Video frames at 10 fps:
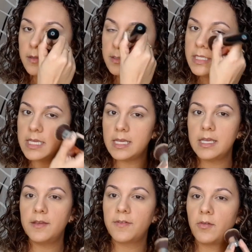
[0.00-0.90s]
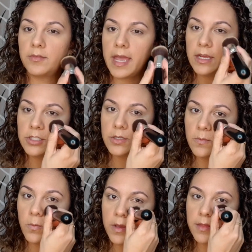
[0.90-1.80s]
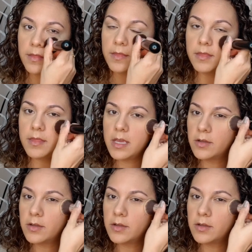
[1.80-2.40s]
the foundation with the